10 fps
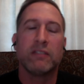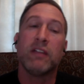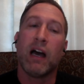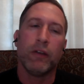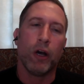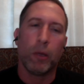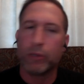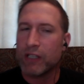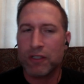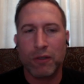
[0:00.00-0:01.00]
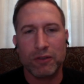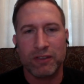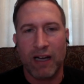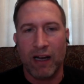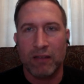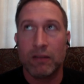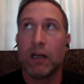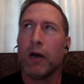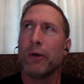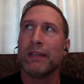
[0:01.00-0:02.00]
Is not. No, yeah. Progesterone's not.
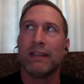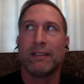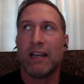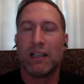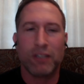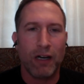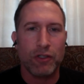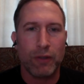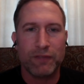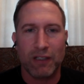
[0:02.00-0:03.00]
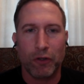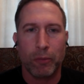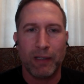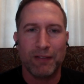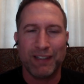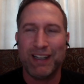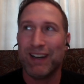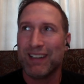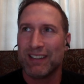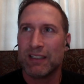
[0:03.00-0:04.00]
Oh, yeah. Sorry, I drift a little bit.
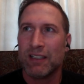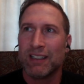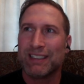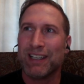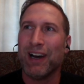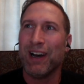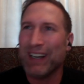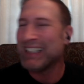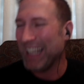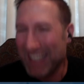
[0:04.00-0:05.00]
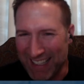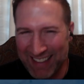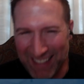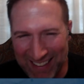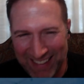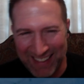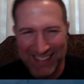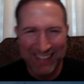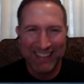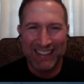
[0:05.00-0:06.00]
No, you're good. I didn't want people jumping
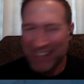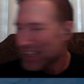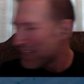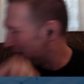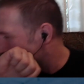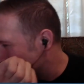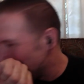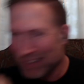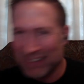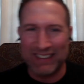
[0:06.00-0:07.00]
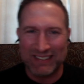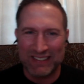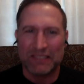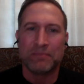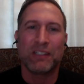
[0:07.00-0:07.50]
on the phone trying to order it on Amazon.